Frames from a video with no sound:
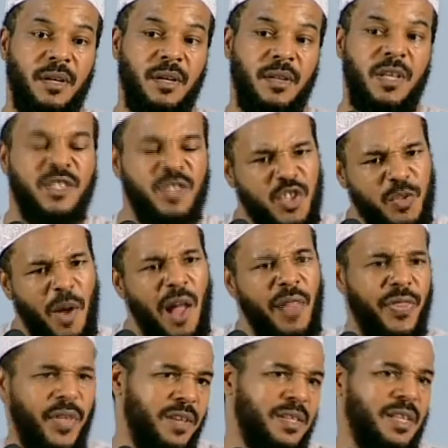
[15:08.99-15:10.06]
These are small
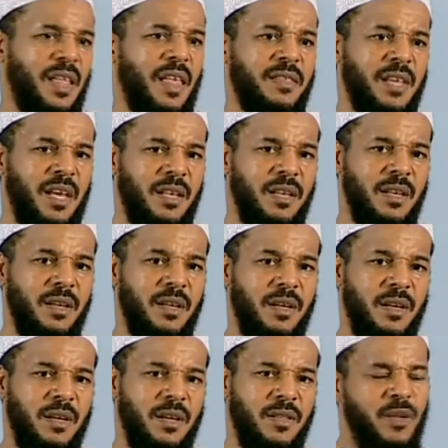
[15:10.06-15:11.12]
things, as I said.
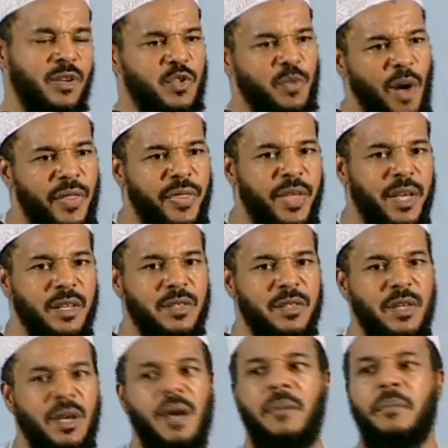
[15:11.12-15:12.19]
They're small things.
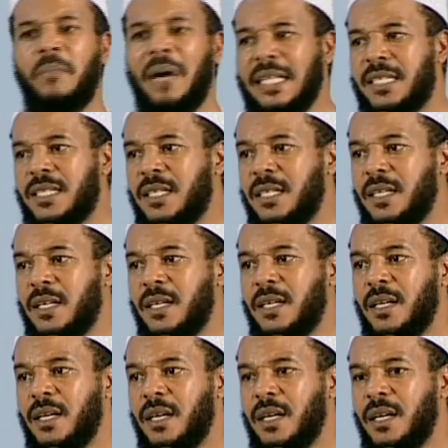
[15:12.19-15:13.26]
But
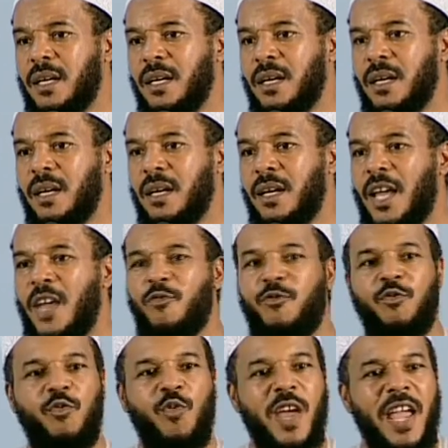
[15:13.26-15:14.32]

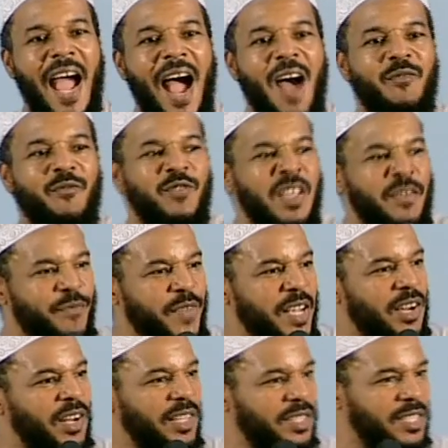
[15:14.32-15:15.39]
if we have
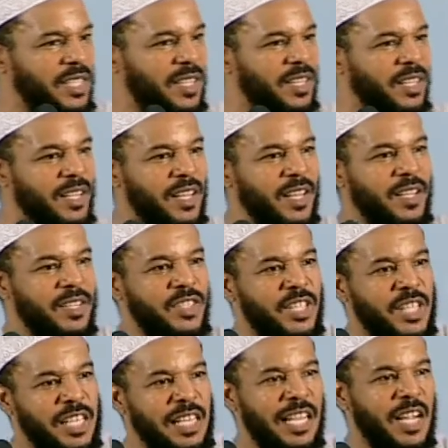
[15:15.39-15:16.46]
difficulty
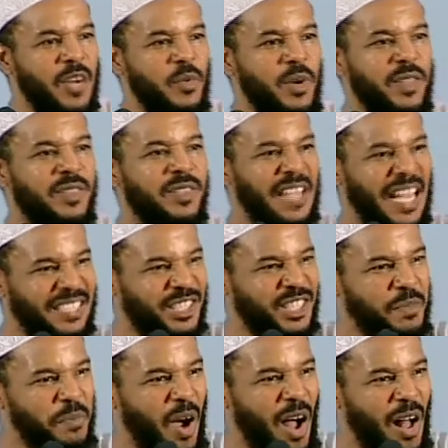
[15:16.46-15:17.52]
dealing with such
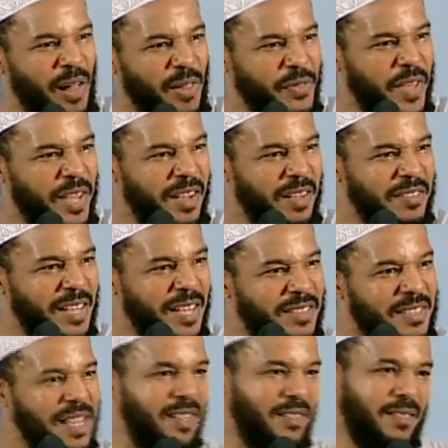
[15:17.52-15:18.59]
small things as
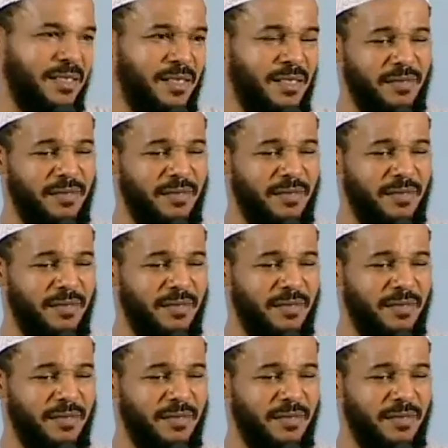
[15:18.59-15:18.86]
this,